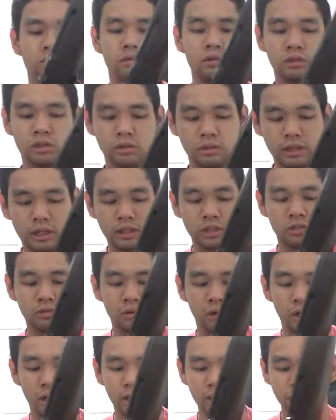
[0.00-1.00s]
Well, no, not
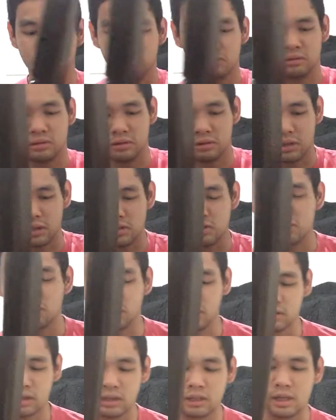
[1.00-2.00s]
too hard
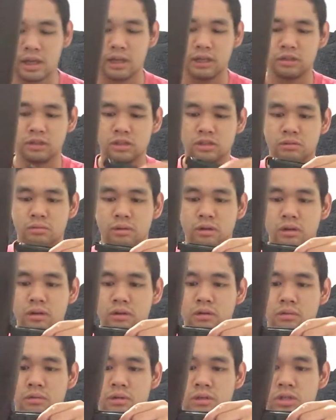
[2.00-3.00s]
like that. Just
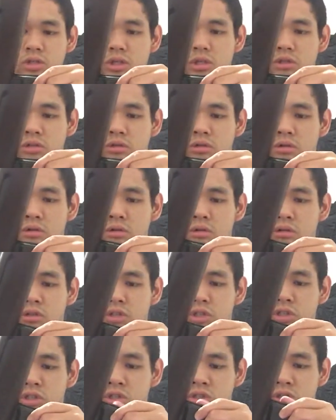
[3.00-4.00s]
very gentle,
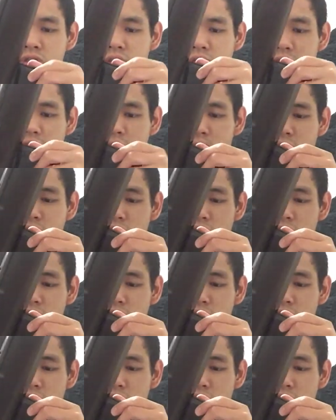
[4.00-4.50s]
gingerly.